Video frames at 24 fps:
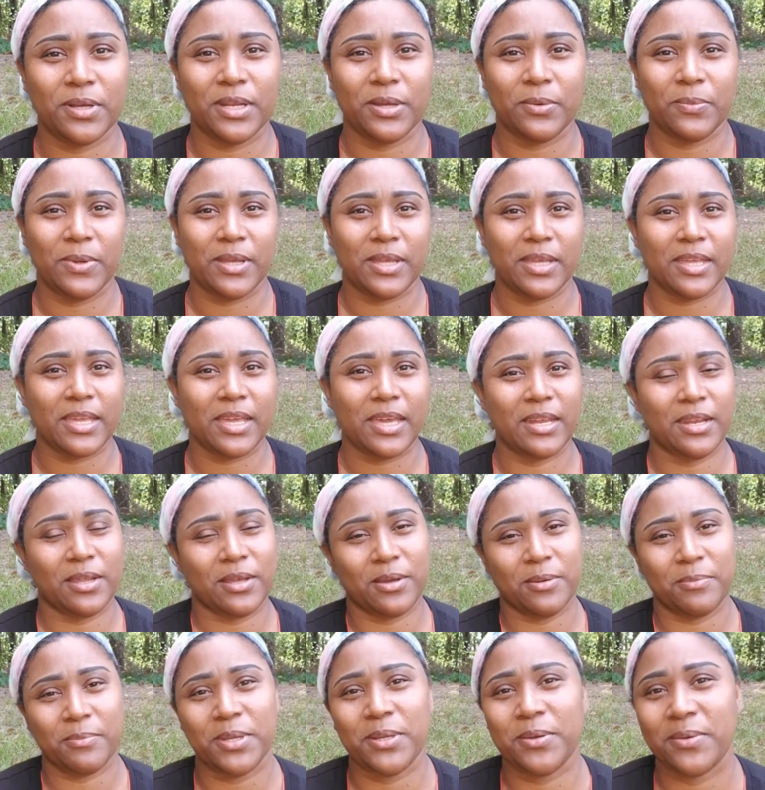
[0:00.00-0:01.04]
and we can kind of
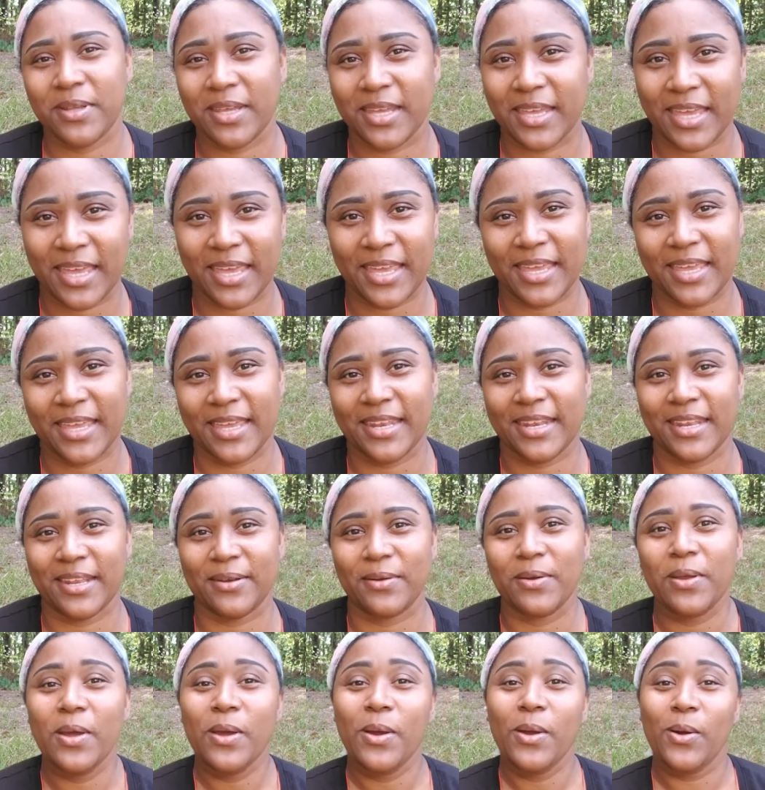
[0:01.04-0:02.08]
communicate and
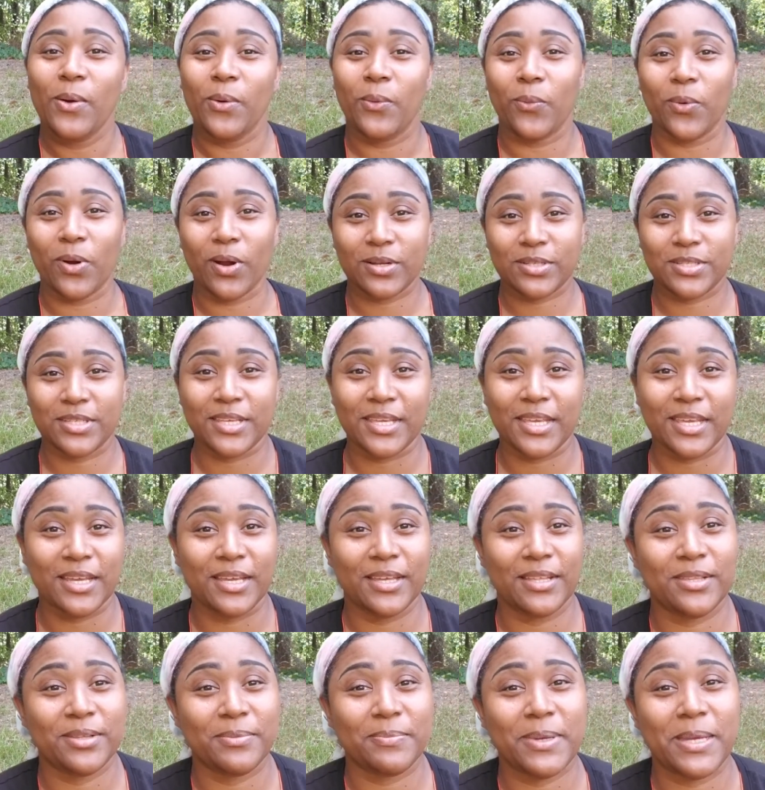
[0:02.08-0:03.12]
work
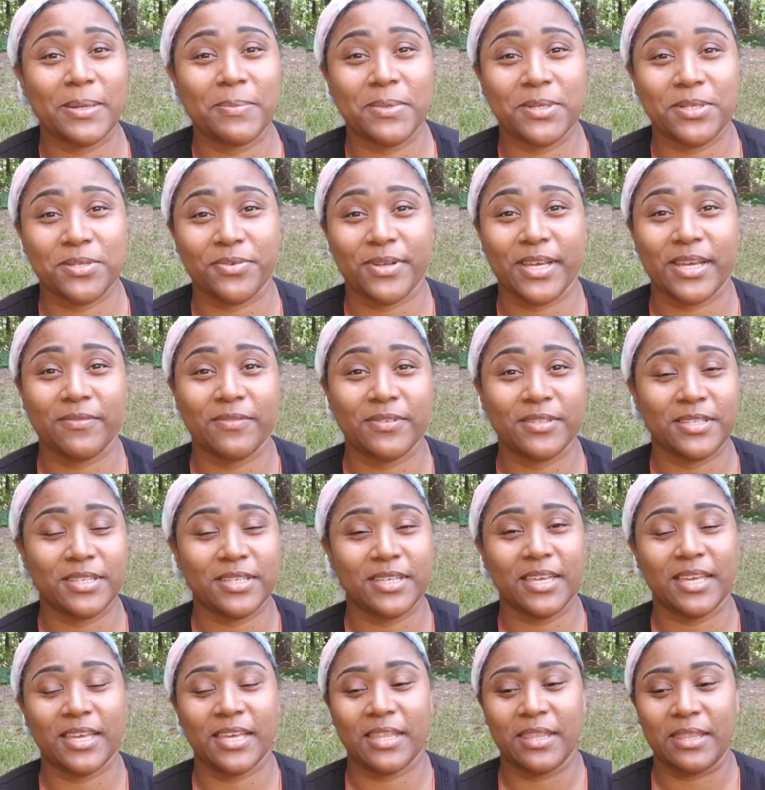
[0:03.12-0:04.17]
together, maybe travel
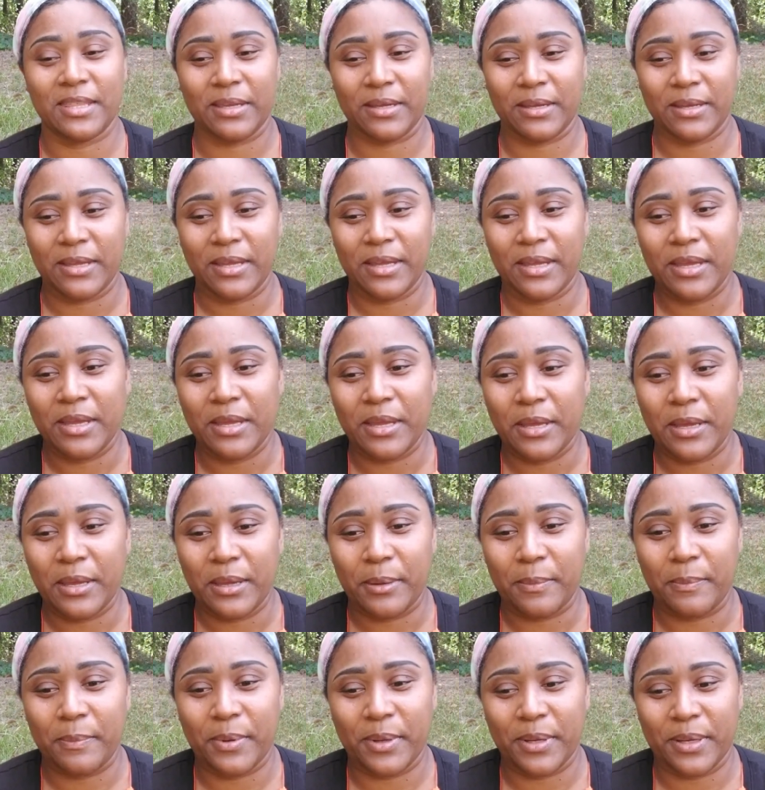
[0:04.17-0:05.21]
together.
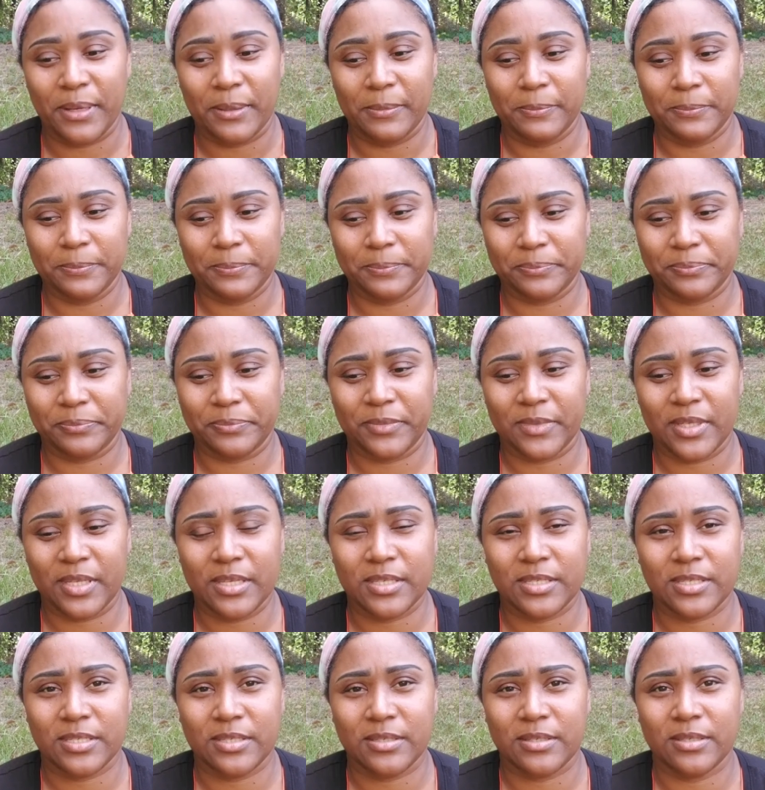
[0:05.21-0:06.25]
But
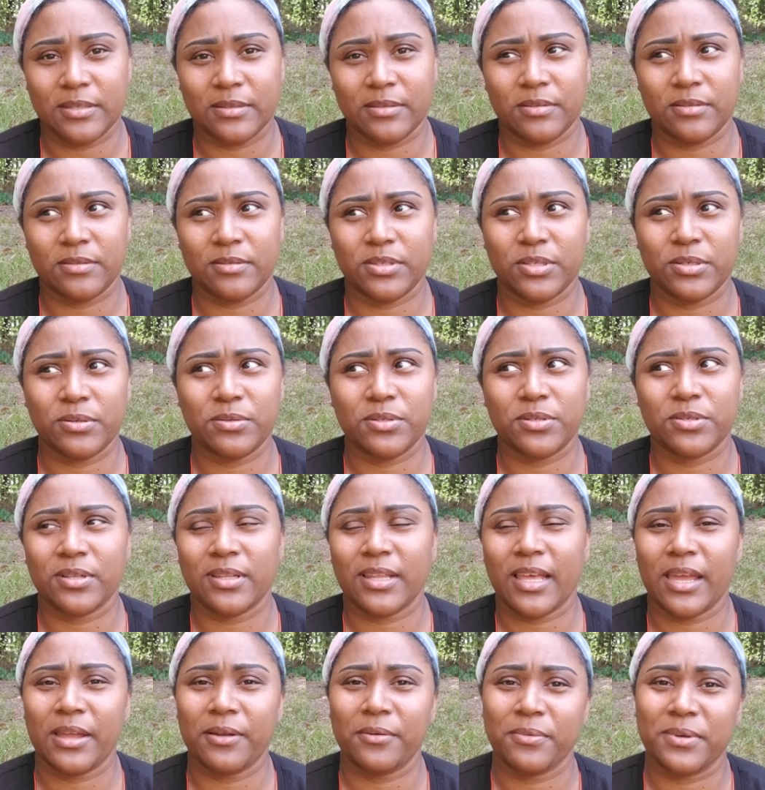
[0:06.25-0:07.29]
it's due to
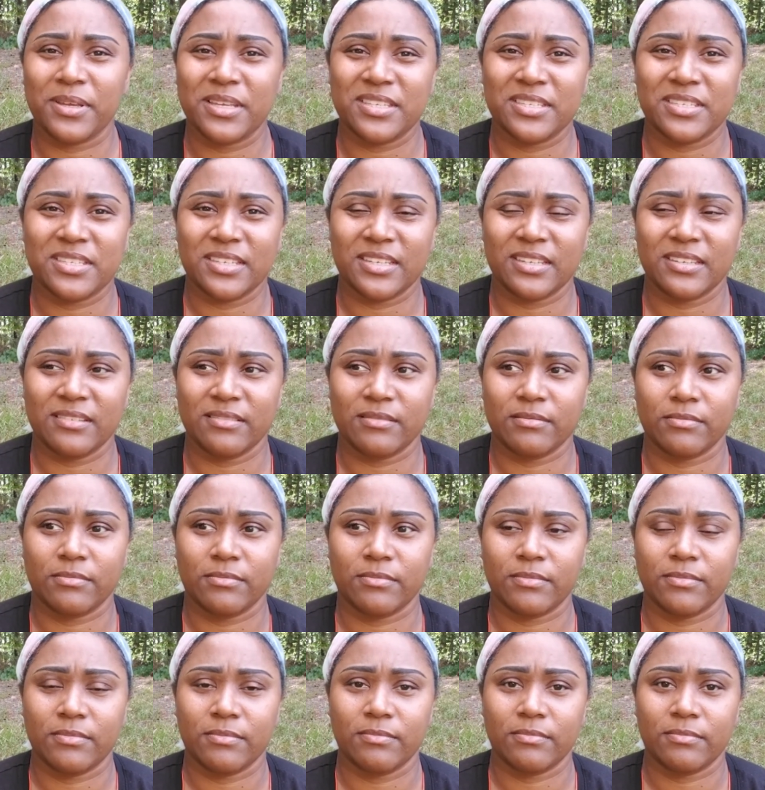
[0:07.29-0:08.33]
like recent
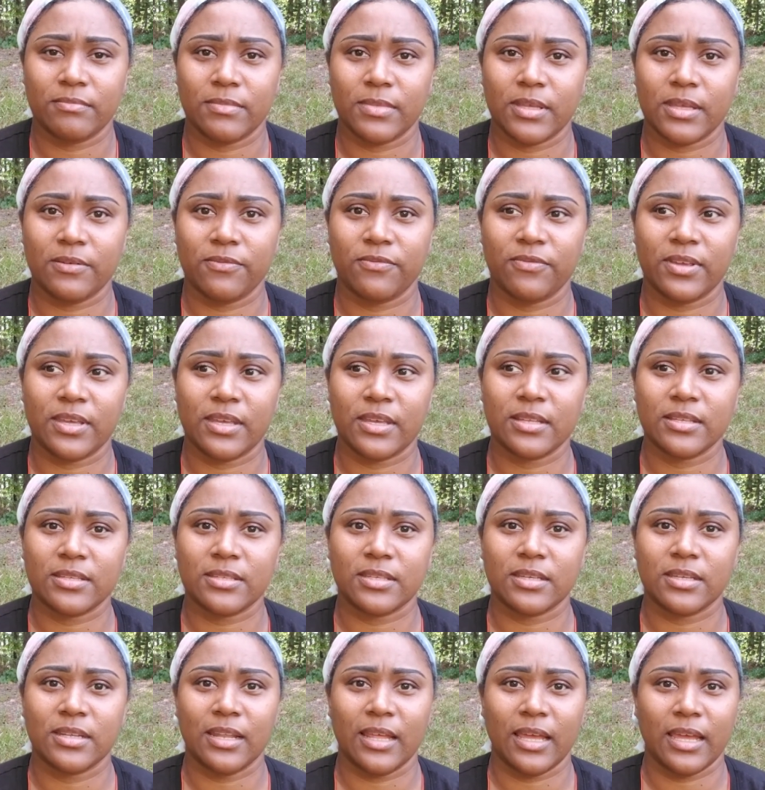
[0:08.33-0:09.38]
events
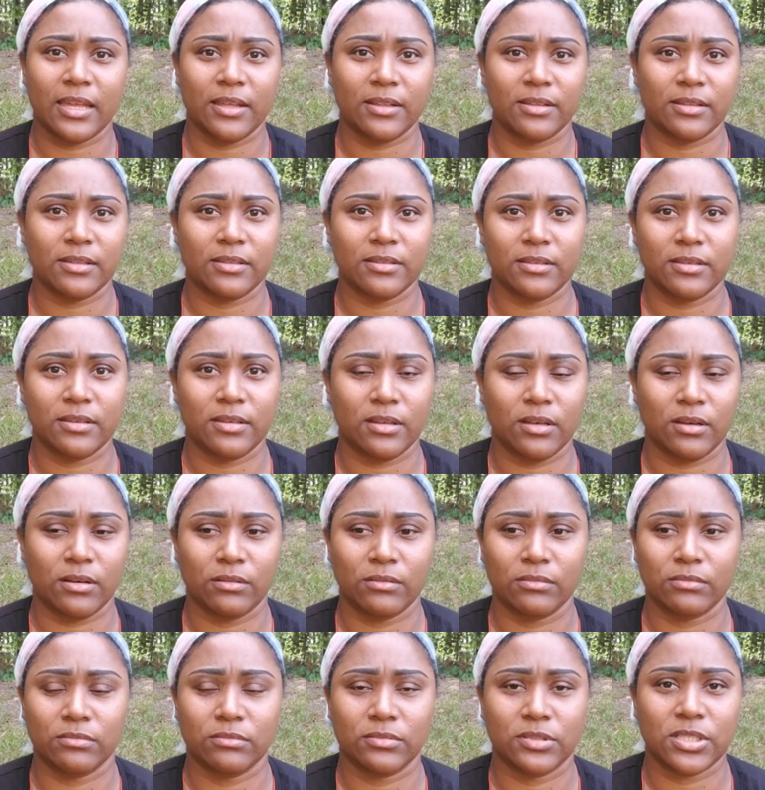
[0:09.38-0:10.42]
and like, you
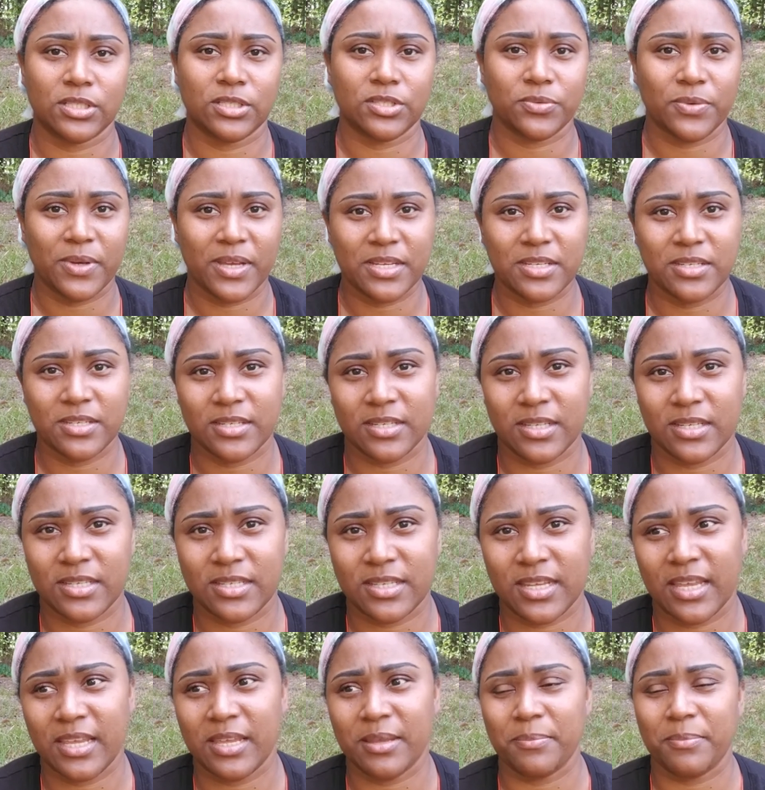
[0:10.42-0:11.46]
know, situations that's
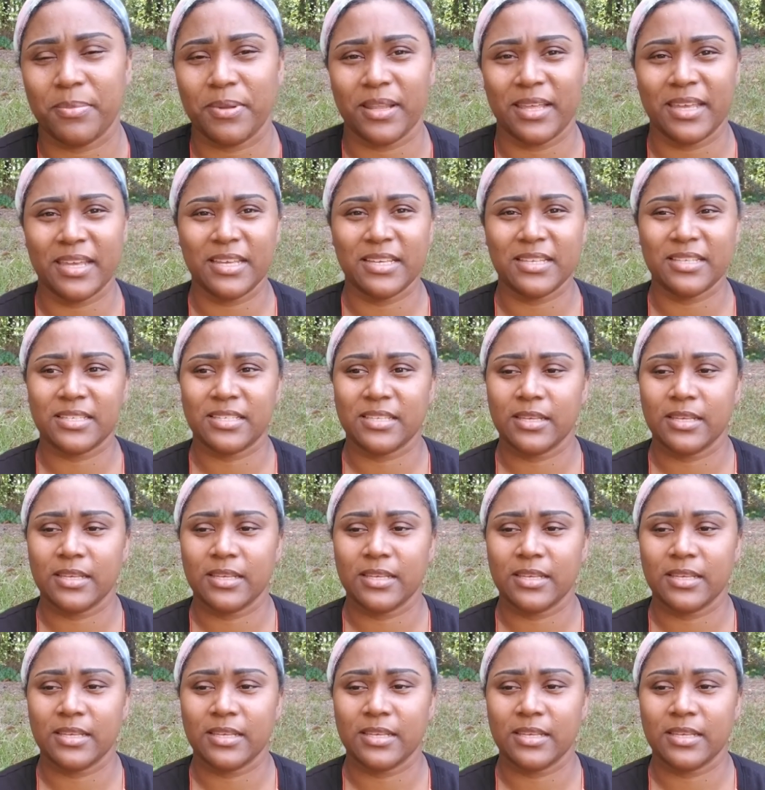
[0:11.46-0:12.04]
taking place,